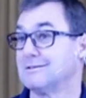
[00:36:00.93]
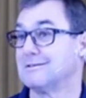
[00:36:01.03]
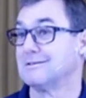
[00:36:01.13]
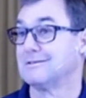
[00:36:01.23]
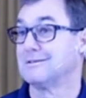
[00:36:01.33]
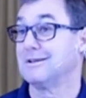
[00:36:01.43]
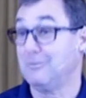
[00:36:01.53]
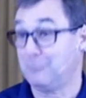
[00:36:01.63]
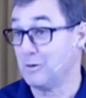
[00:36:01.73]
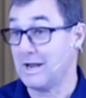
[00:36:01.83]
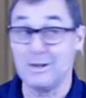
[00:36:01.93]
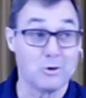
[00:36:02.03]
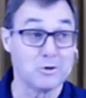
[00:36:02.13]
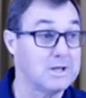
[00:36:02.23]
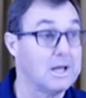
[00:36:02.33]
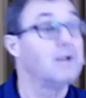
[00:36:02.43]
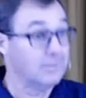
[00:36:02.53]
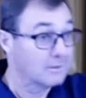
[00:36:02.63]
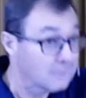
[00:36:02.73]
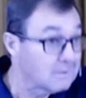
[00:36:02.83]
If you really want to be
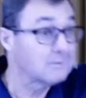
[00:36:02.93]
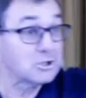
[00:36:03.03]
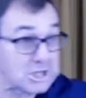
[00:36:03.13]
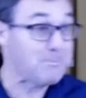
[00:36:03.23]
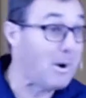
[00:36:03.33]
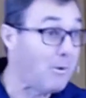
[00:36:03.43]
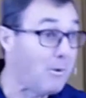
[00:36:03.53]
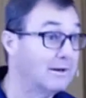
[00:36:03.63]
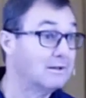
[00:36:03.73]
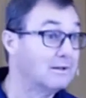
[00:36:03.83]
the cheaper one.